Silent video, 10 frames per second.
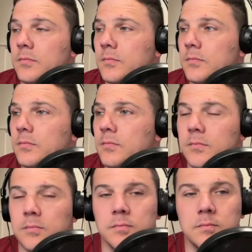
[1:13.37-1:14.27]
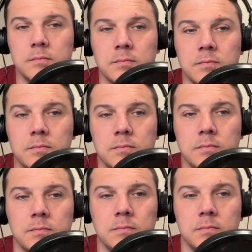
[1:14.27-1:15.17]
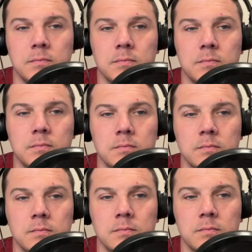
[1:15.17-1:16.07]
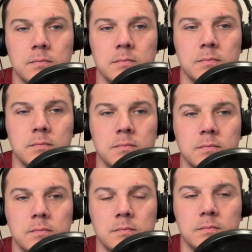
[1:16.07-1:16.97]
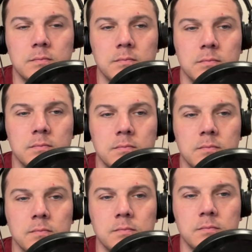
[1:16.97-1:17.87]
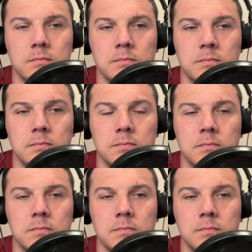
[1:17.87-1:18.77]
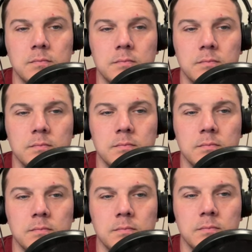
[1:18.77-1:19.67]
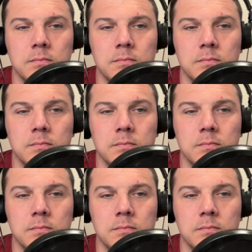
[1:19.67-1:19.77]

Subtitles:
(silent)